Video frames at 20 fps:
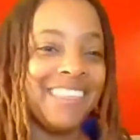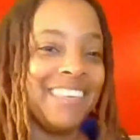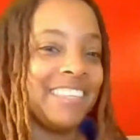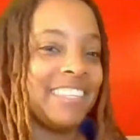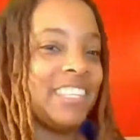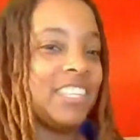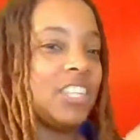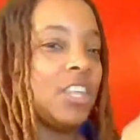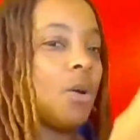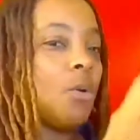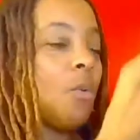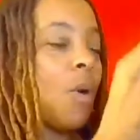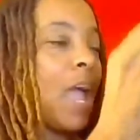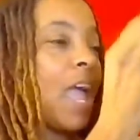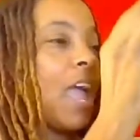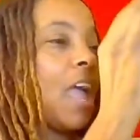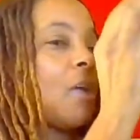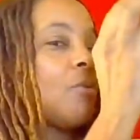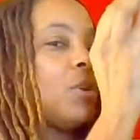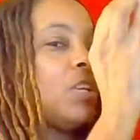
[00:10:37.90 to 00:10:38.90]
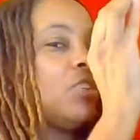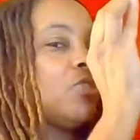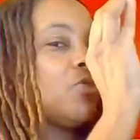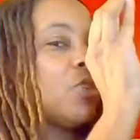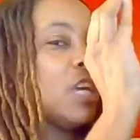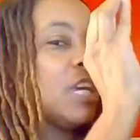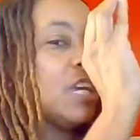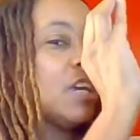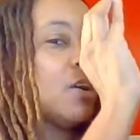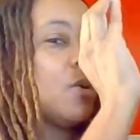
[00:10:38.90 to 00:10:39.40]
This is the way we
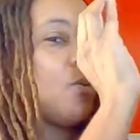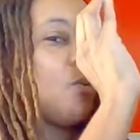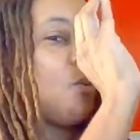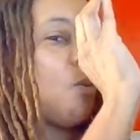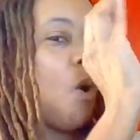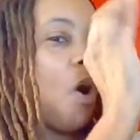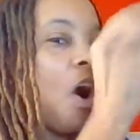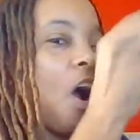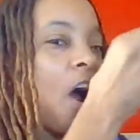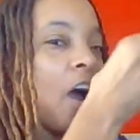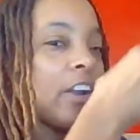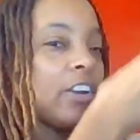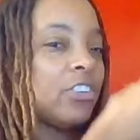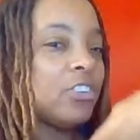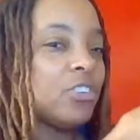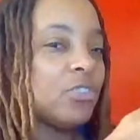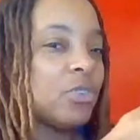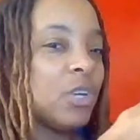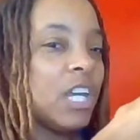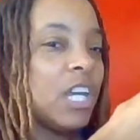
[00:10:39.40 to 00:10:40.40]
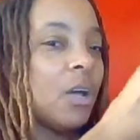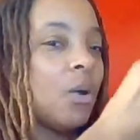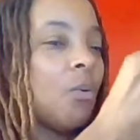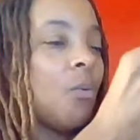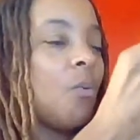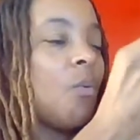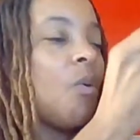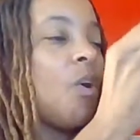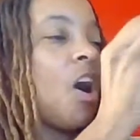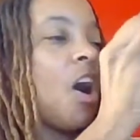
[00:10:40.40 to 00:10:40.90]
drink water, drink
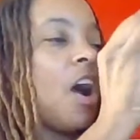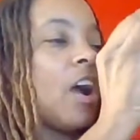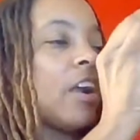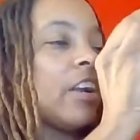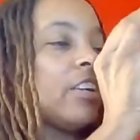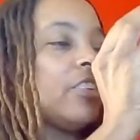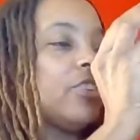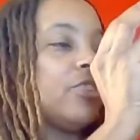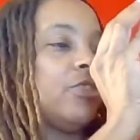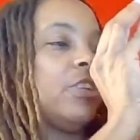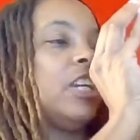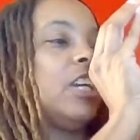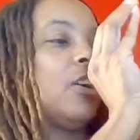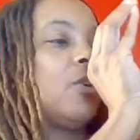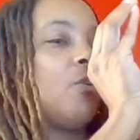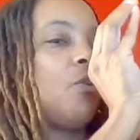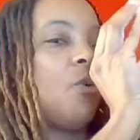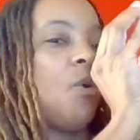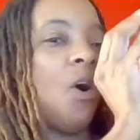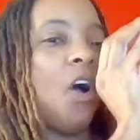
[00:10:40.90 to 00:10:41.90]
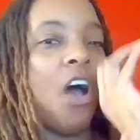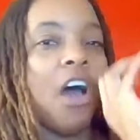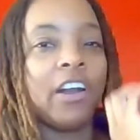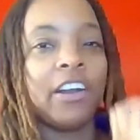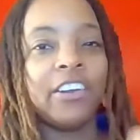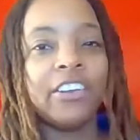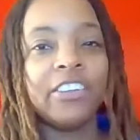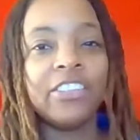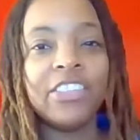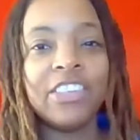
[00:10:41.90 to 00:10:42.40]
water, drink
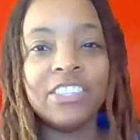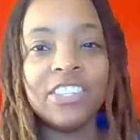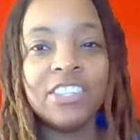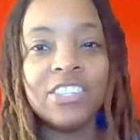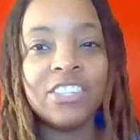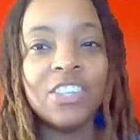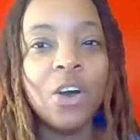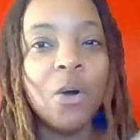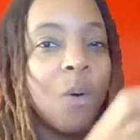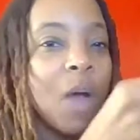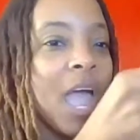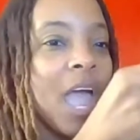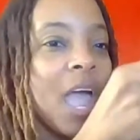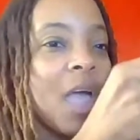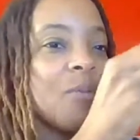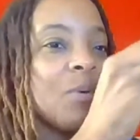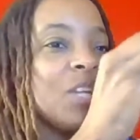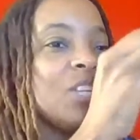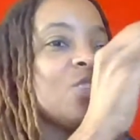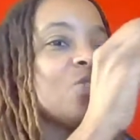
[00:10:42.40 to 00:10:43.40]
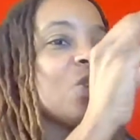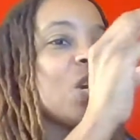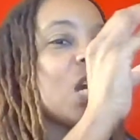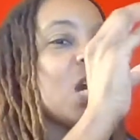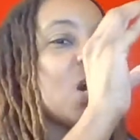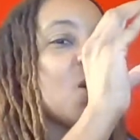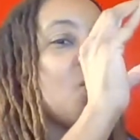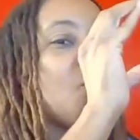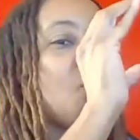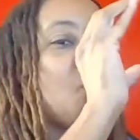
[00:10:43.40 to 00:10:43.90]
water. This is the way we
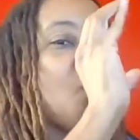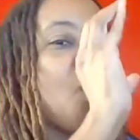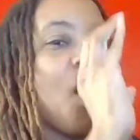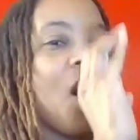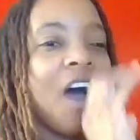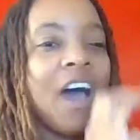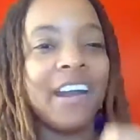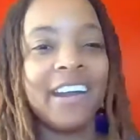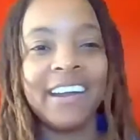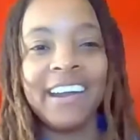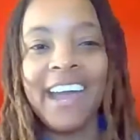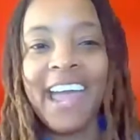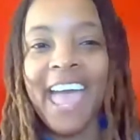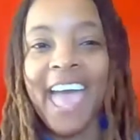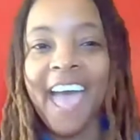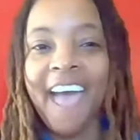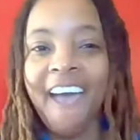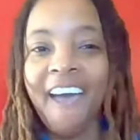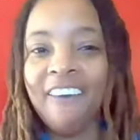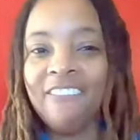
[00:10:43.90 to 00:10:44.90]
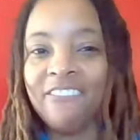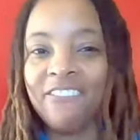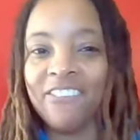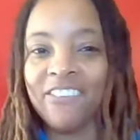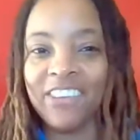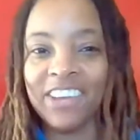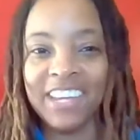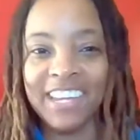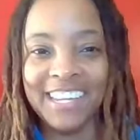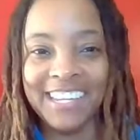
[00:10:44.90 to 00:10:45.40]
drink water
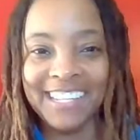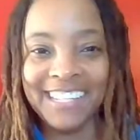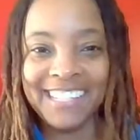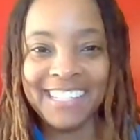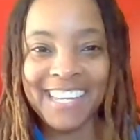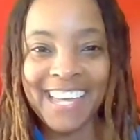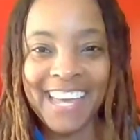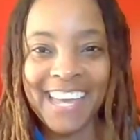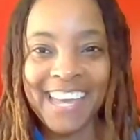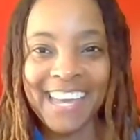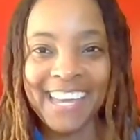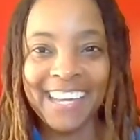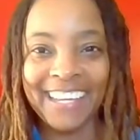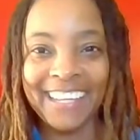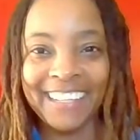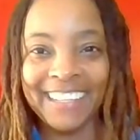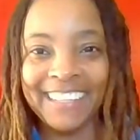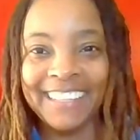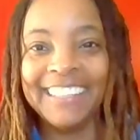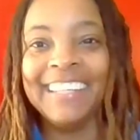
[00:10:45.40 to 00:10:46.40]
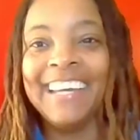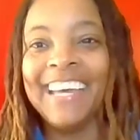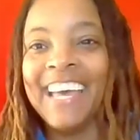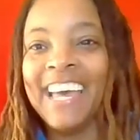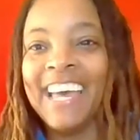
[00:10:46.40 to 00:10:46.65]
every day.